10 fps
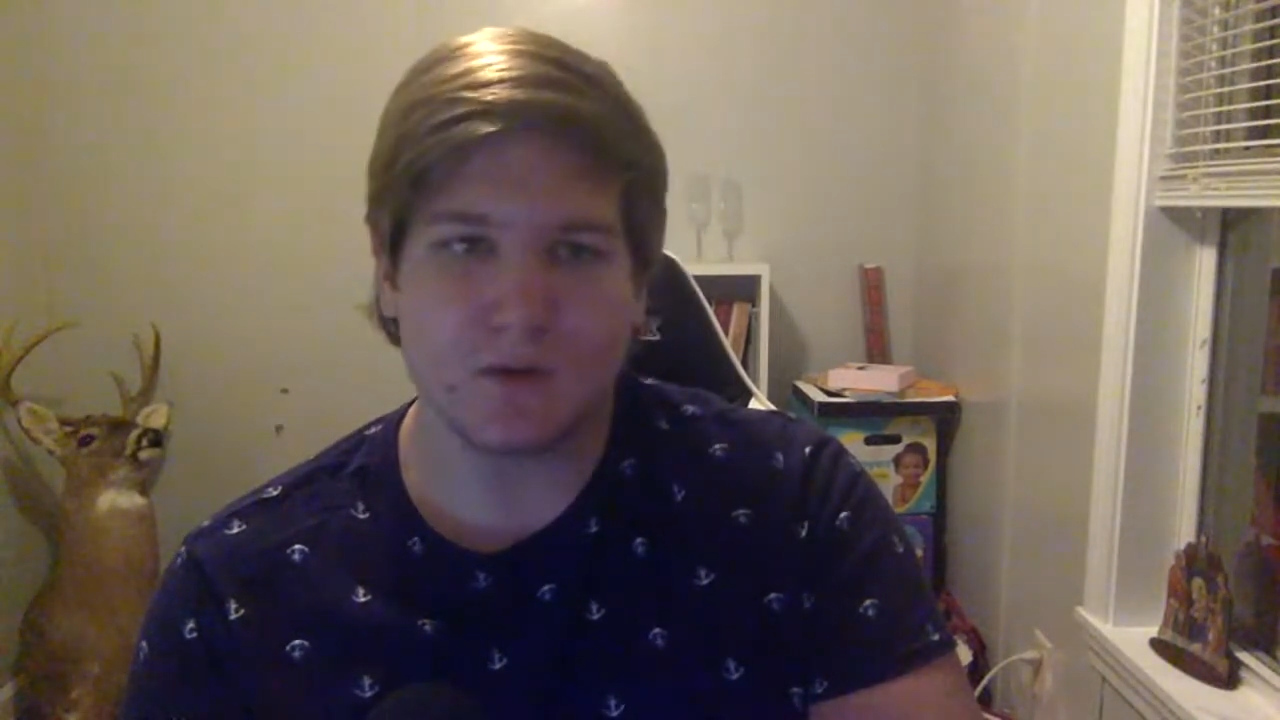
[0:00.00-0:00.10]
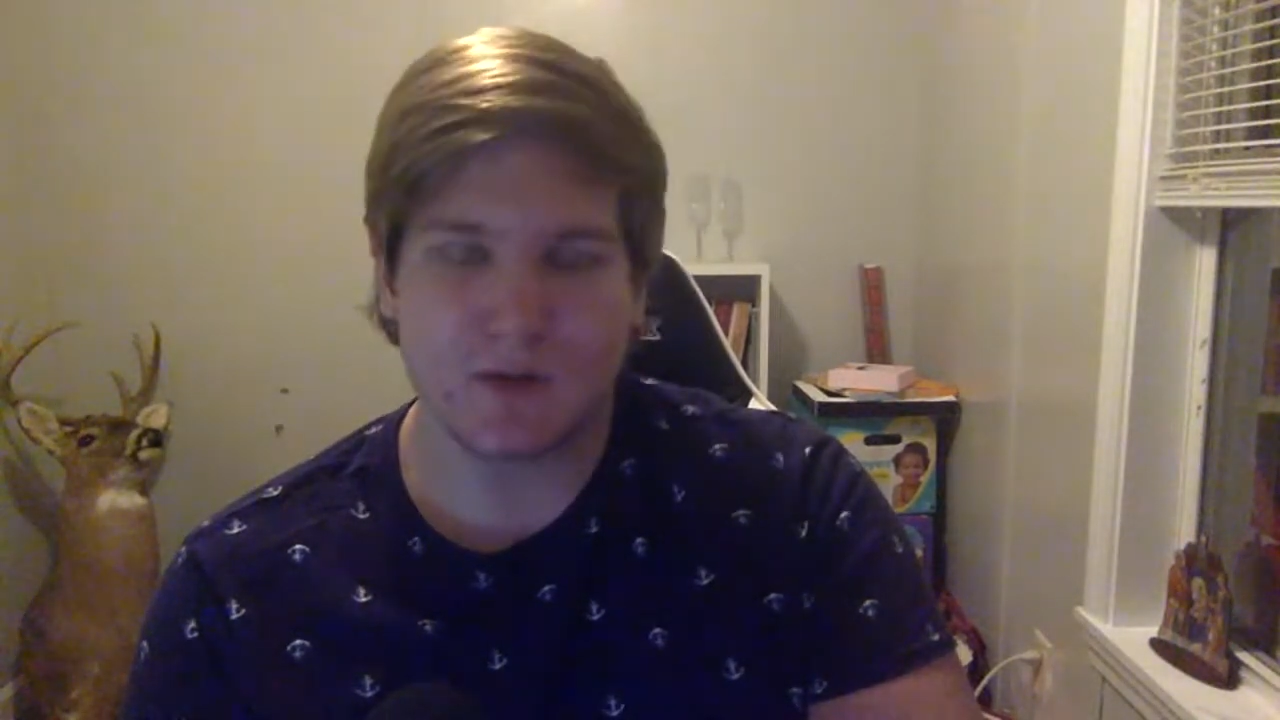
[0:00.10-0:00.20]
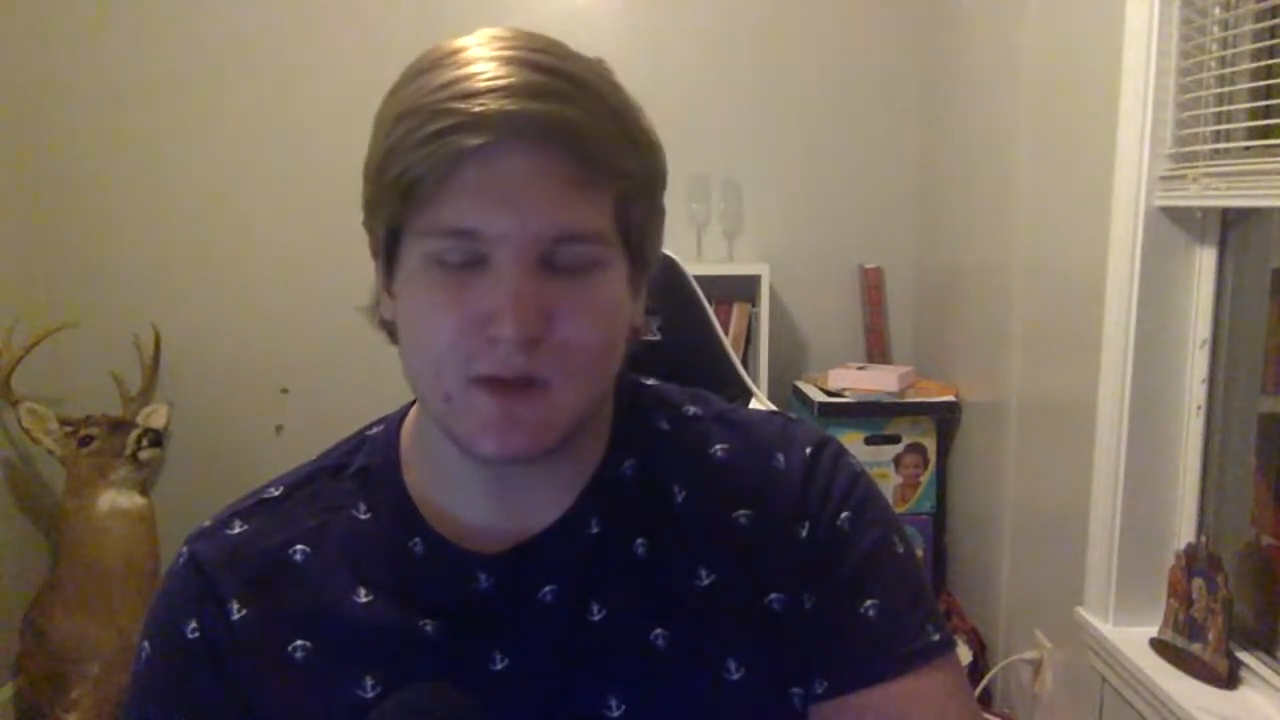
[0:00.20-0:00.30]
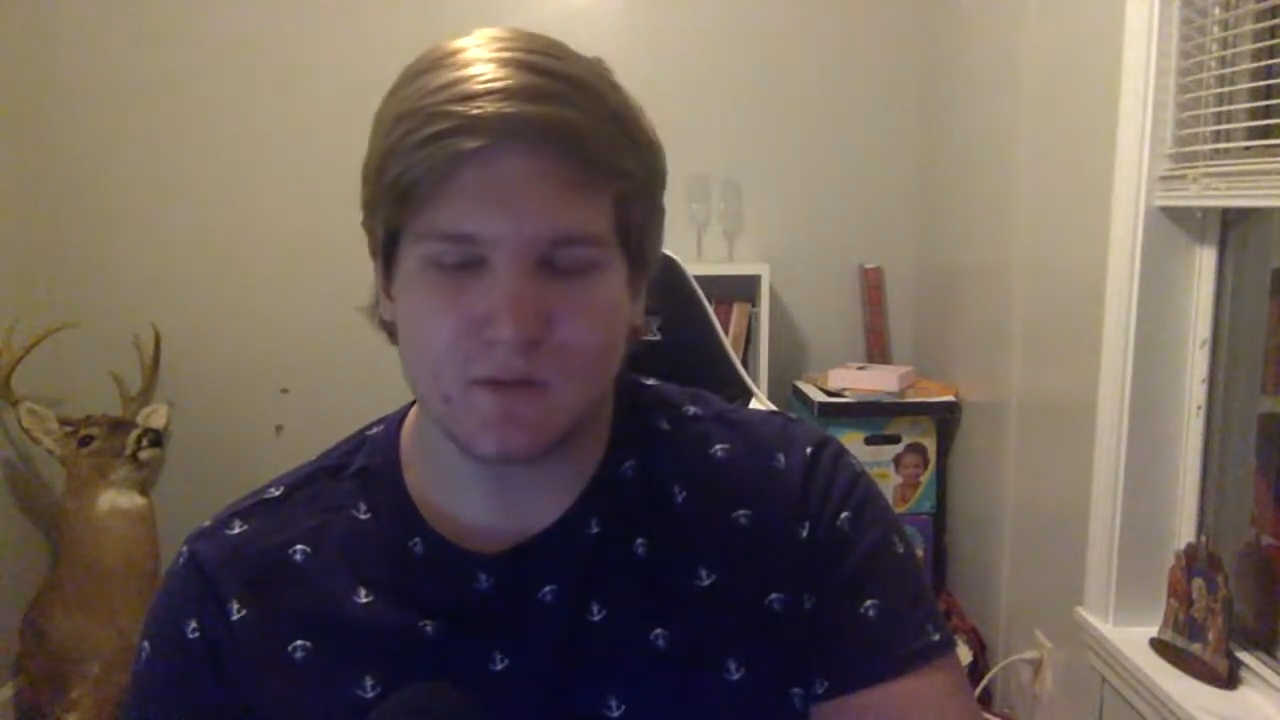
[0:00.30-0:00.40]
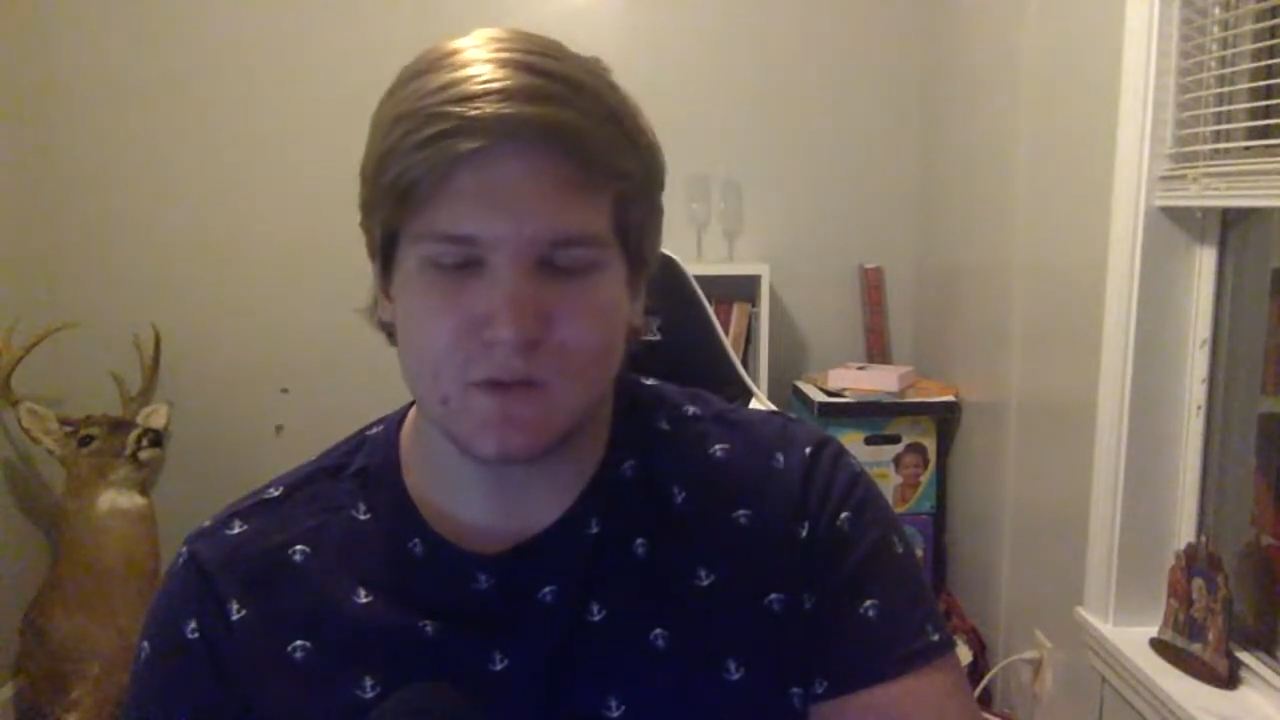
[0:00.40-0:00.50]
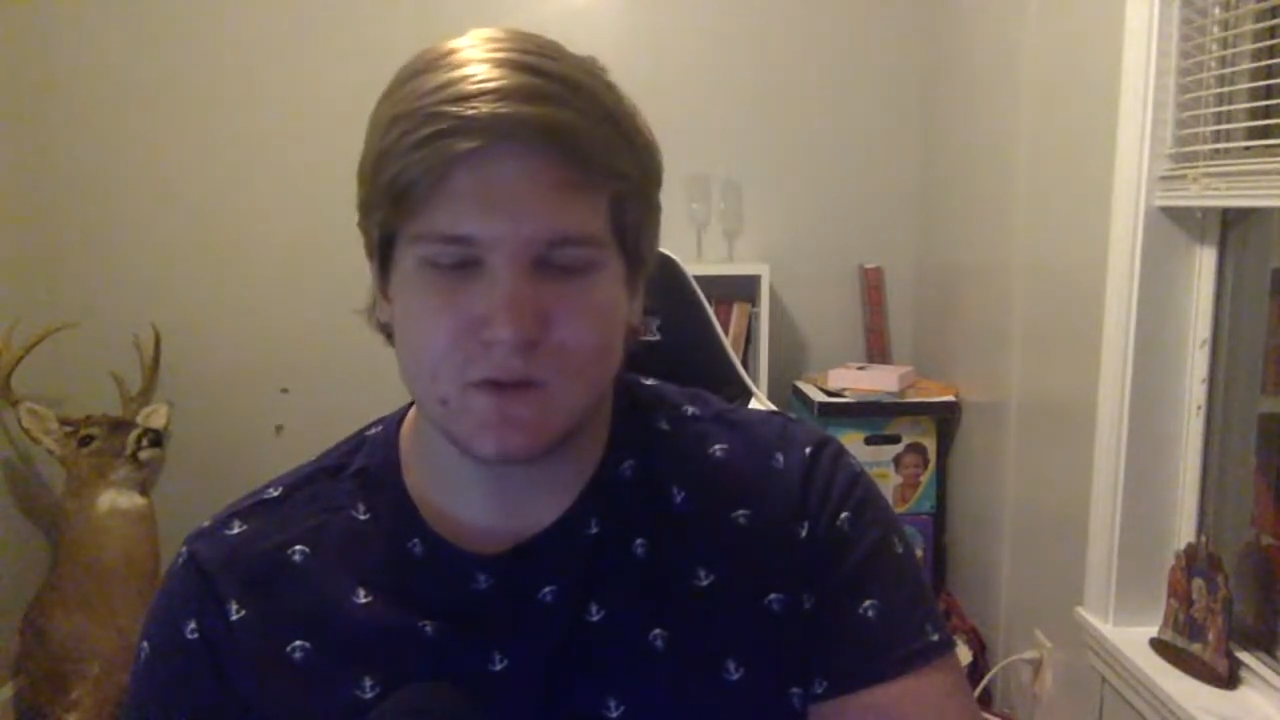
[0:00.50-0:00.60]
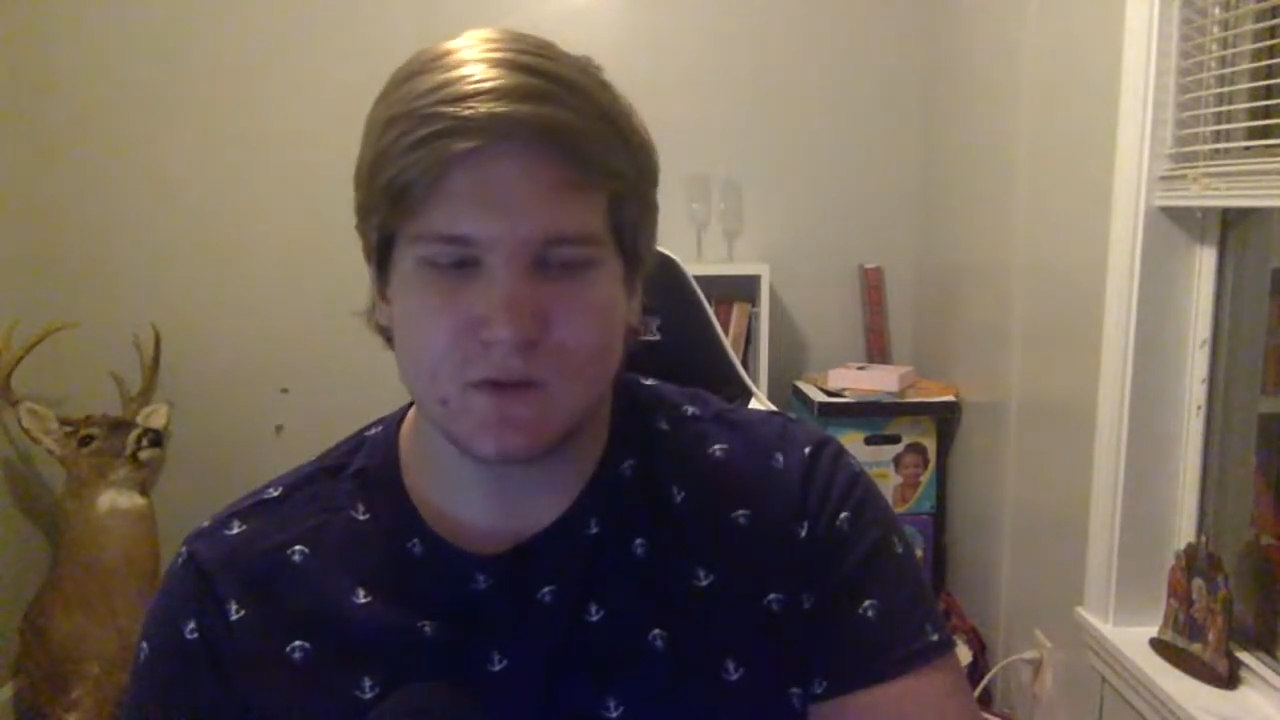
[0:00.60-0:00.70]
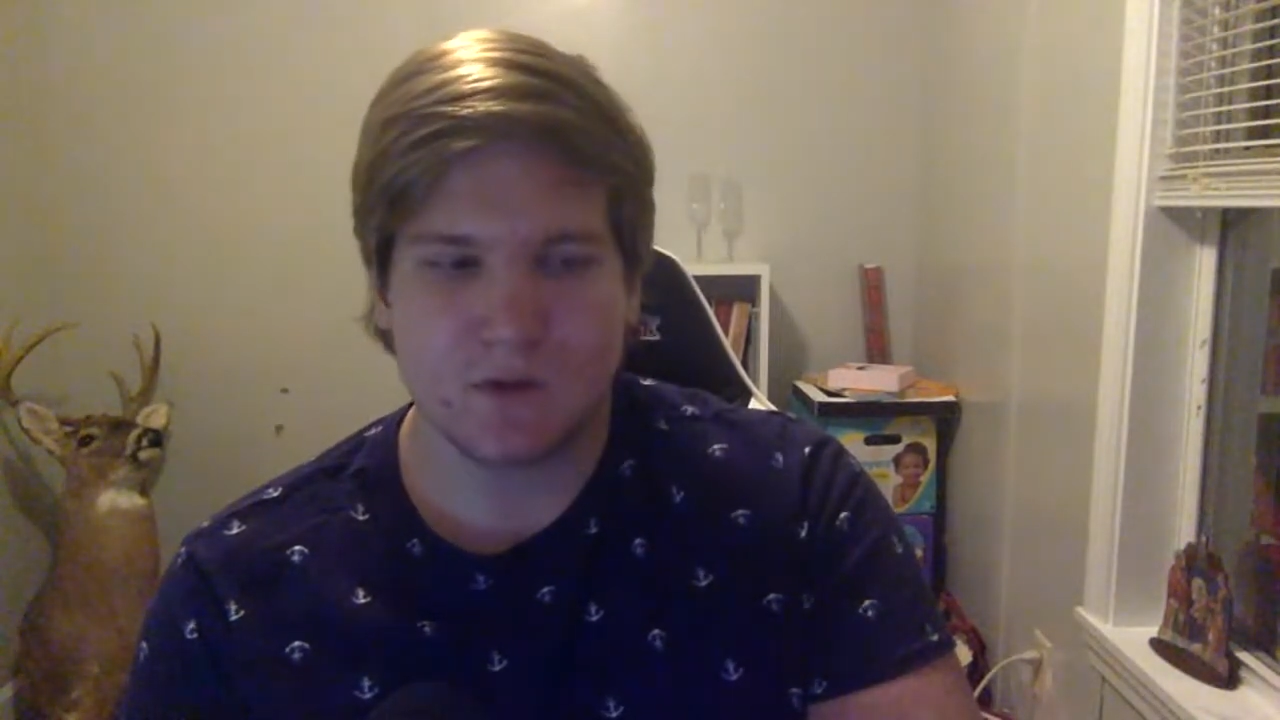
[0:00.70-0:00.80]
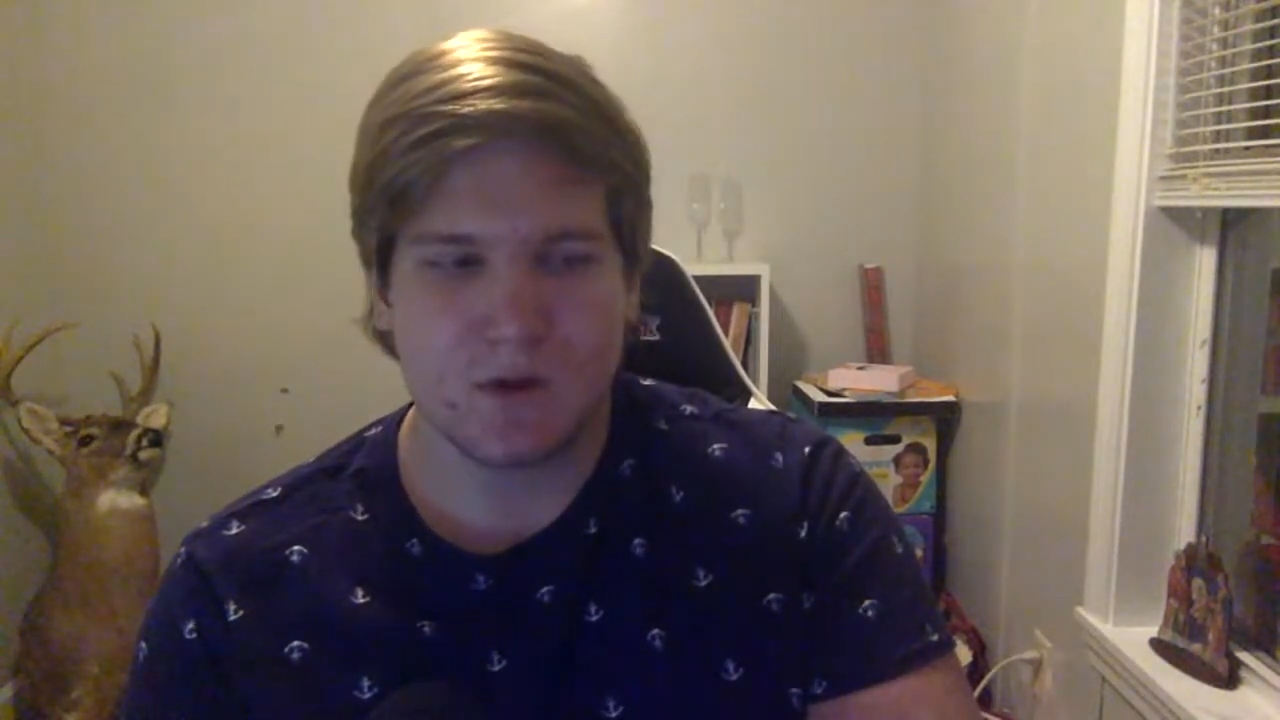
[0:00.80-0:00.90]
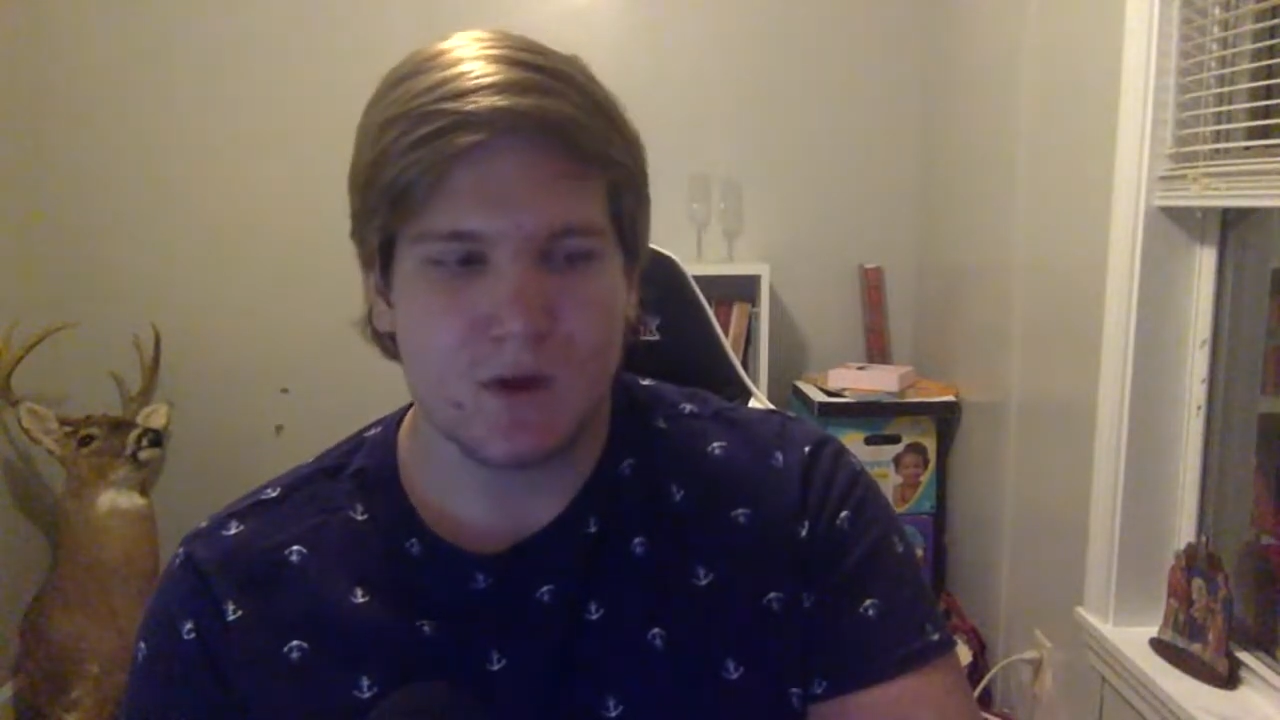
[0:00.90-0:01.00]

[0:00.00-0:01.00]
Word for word: sense,